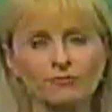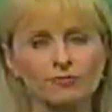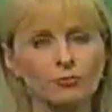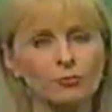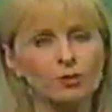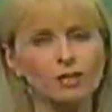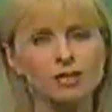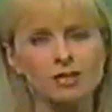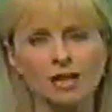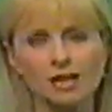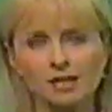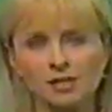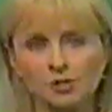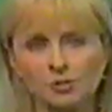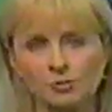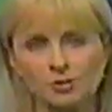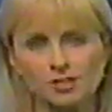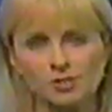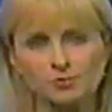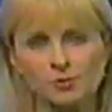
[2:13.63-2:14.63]
49
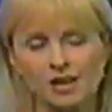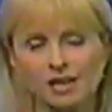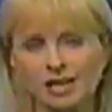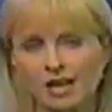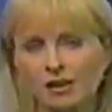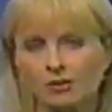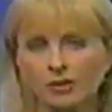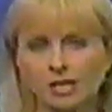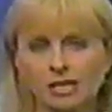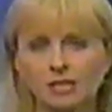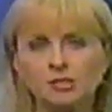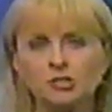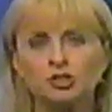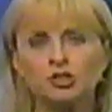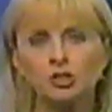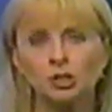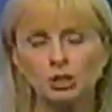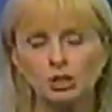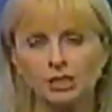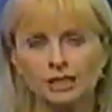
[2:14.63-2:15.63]
degrees right now in
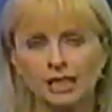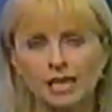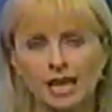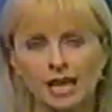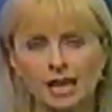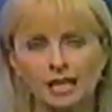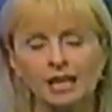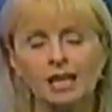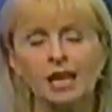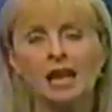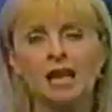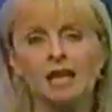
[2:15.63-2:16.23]
Joliet.